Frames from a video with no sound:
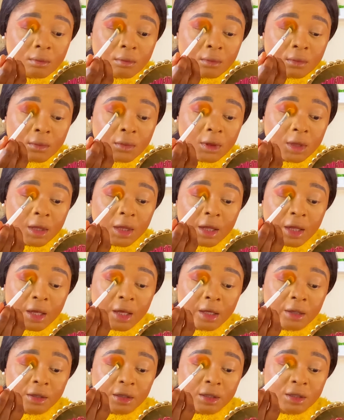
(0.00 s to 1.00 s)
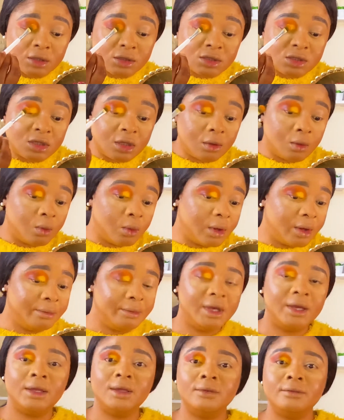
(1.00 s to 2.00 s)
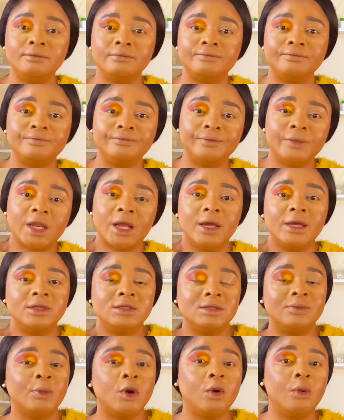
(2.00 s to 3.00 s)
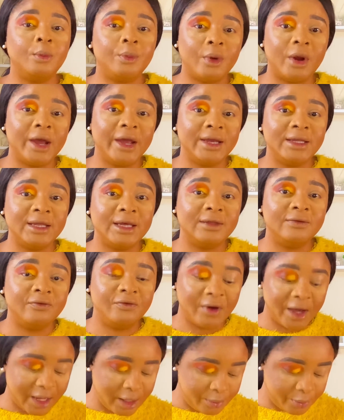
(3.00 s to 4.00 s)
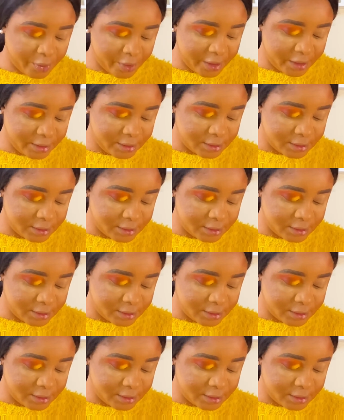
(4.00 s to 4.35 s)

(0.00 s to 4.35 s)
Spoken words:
Yeah, you can see what I mean. It's more bright and vibrant.